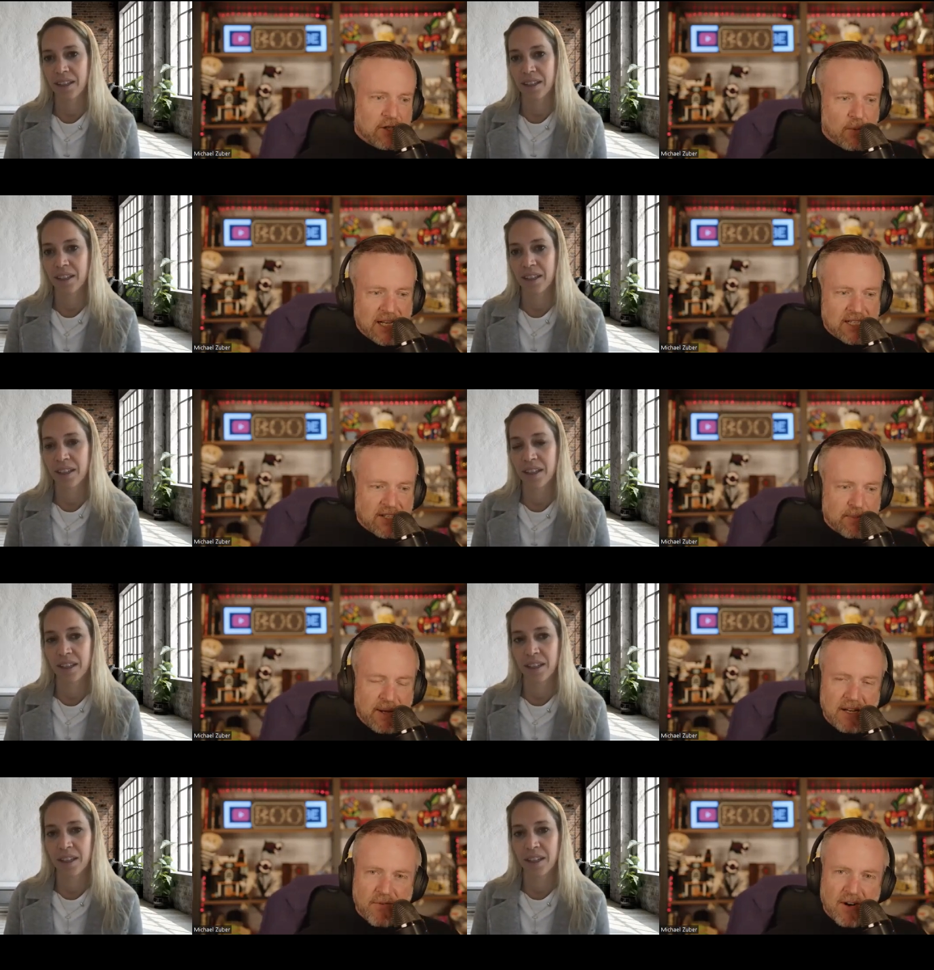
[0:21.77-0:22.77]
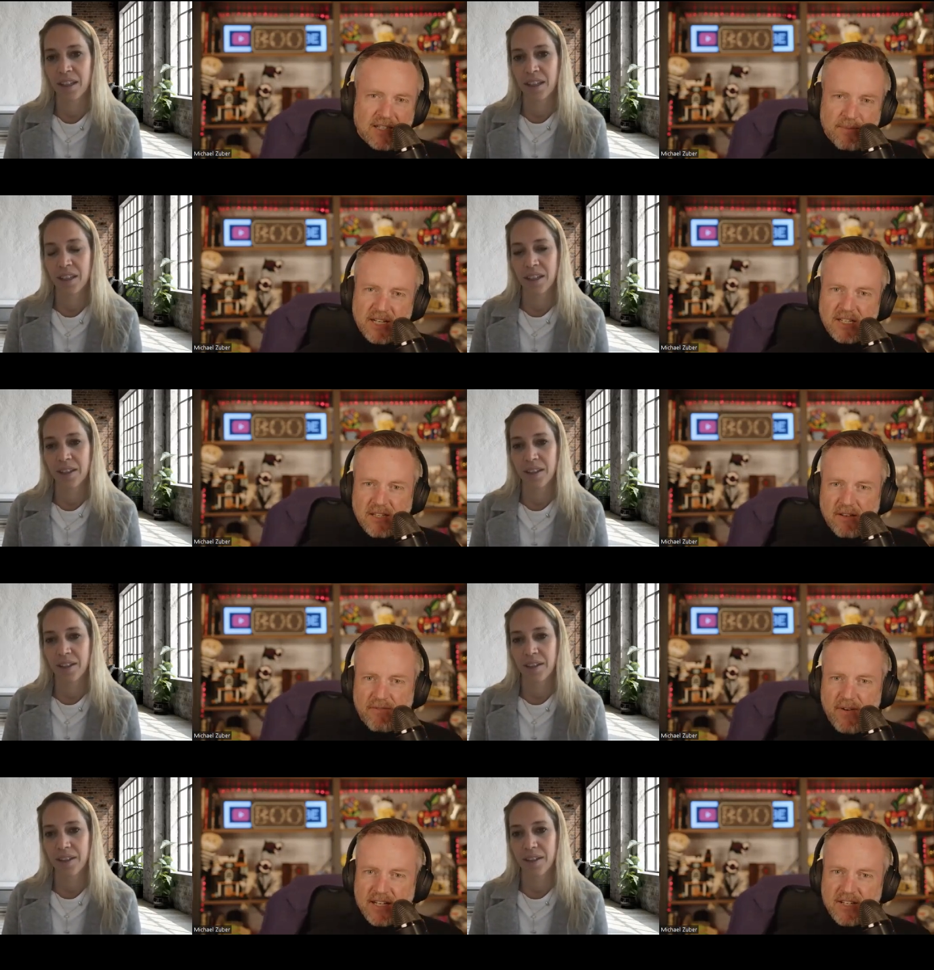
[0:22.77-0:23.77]
Speaker 1: So what does this mean for us? It means the
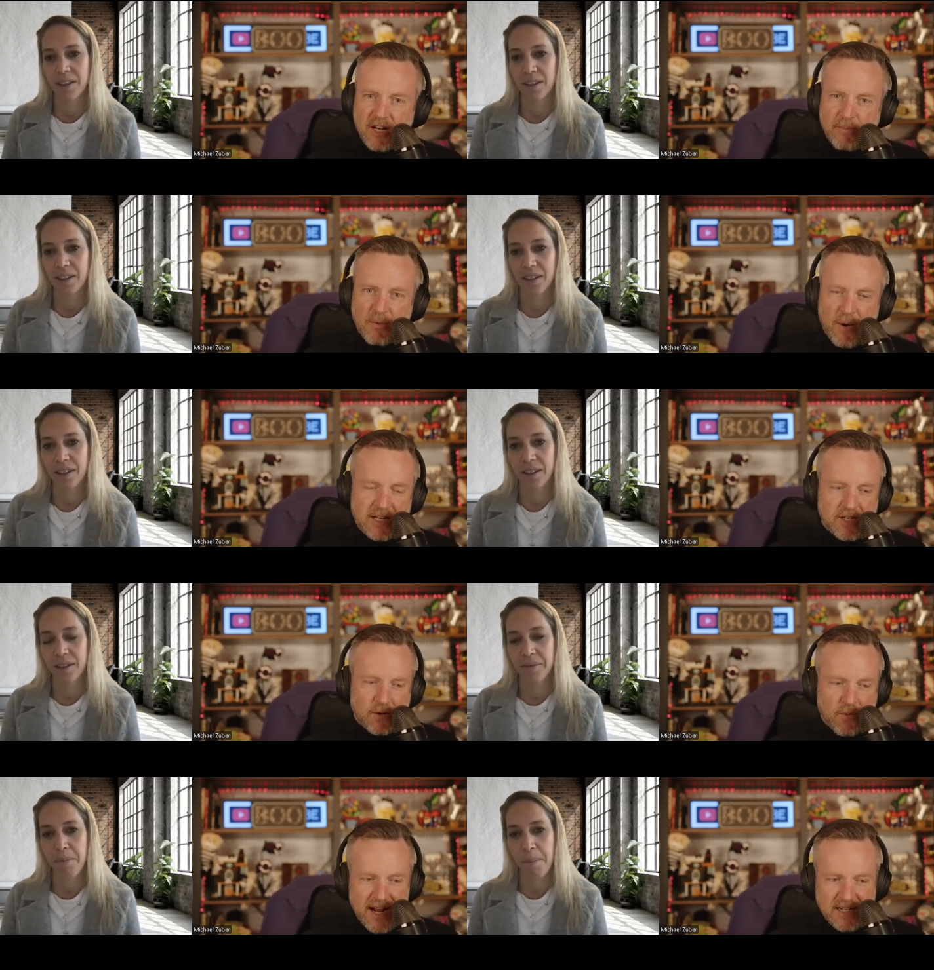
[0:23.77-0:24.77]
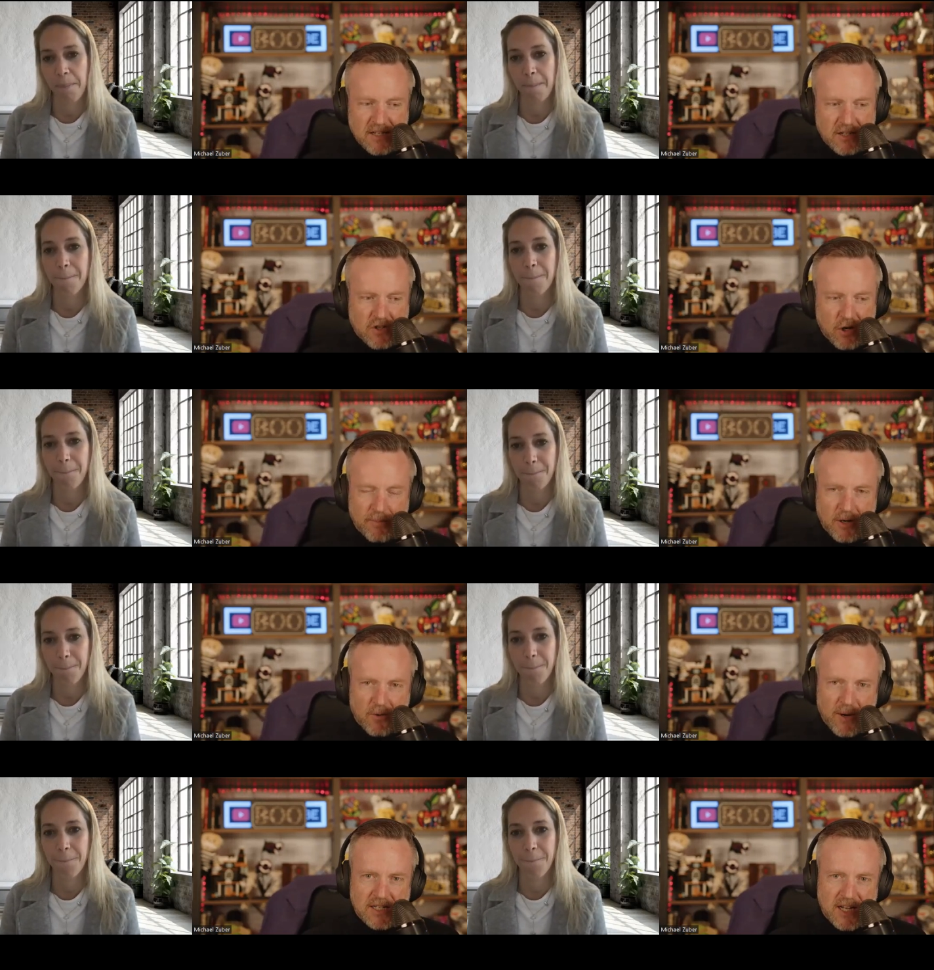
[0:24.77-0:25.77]
Fed's going to be raising rates, the
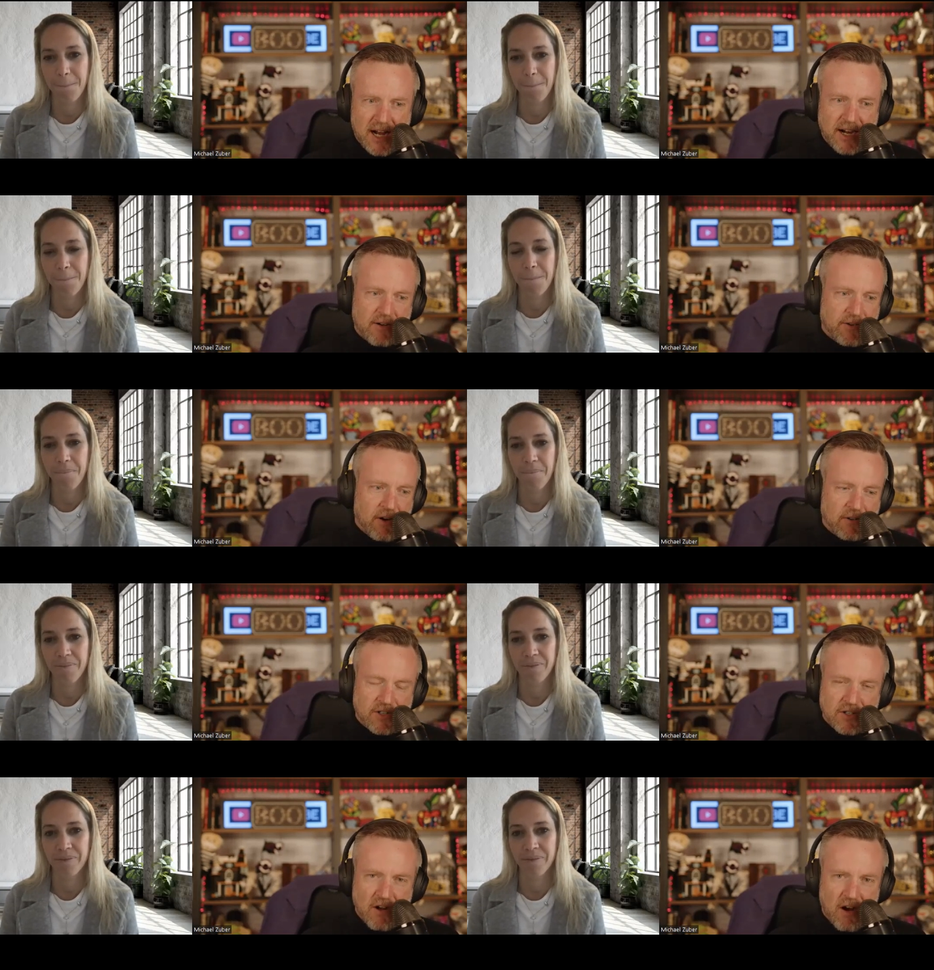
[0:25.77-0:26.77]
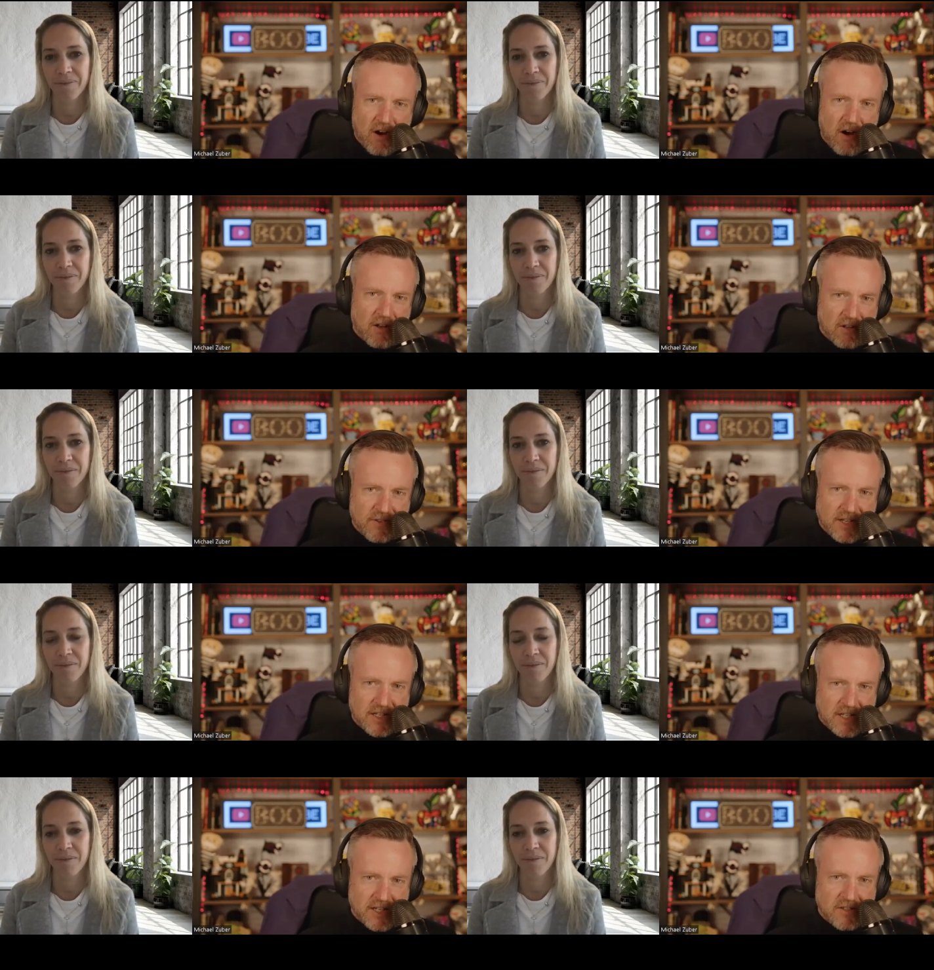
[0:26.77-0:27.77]
terminal rates higher. You know, just all of
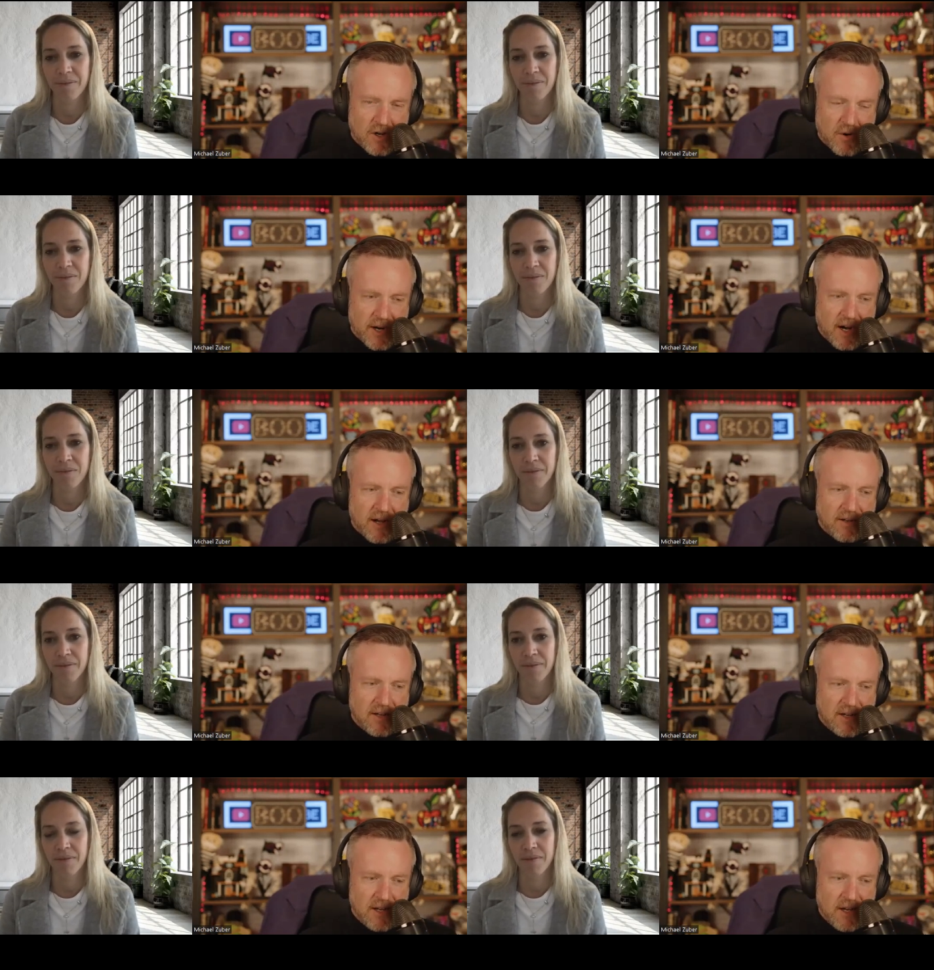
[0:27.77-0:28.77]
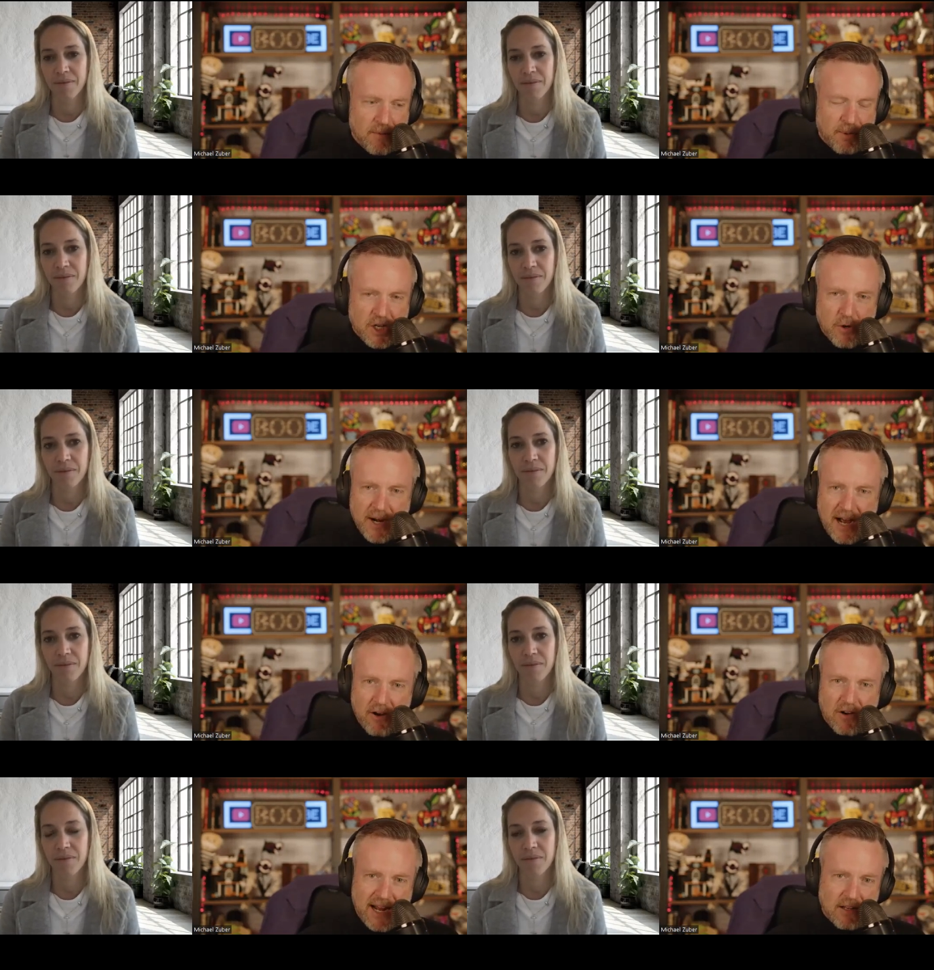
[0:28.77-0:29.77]
these things going on. But you and I
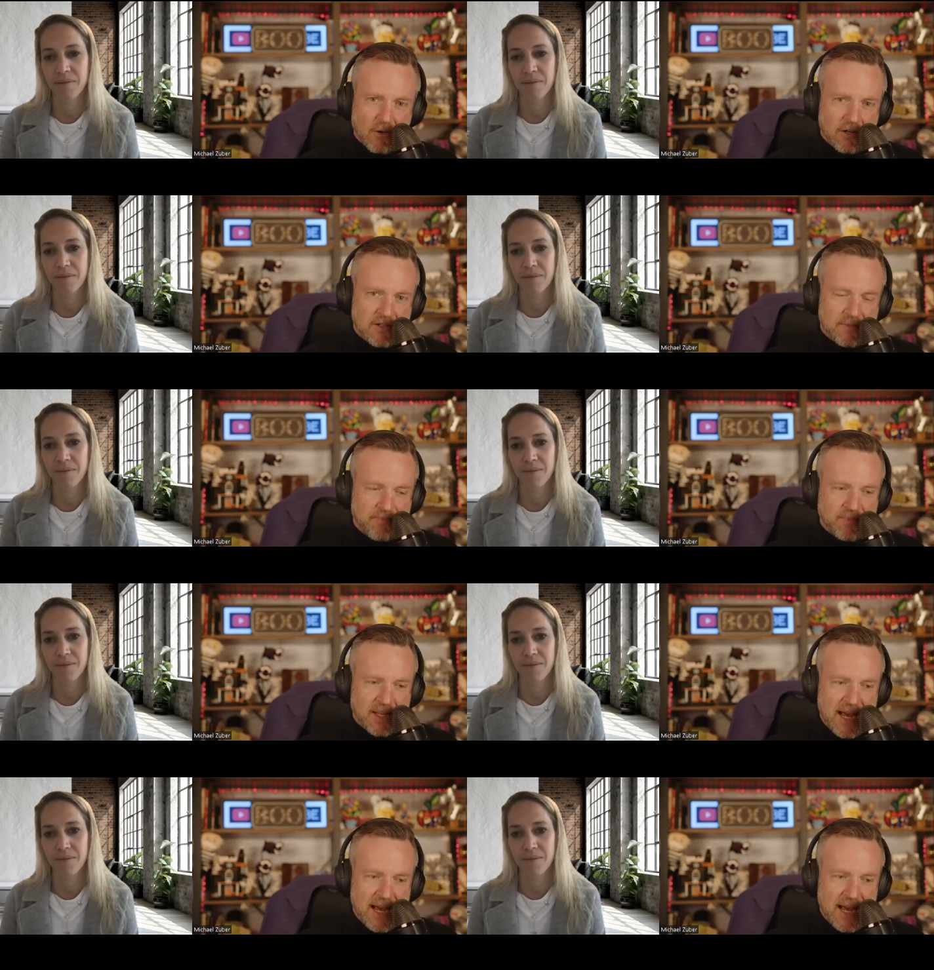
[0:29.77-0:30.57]
are landlords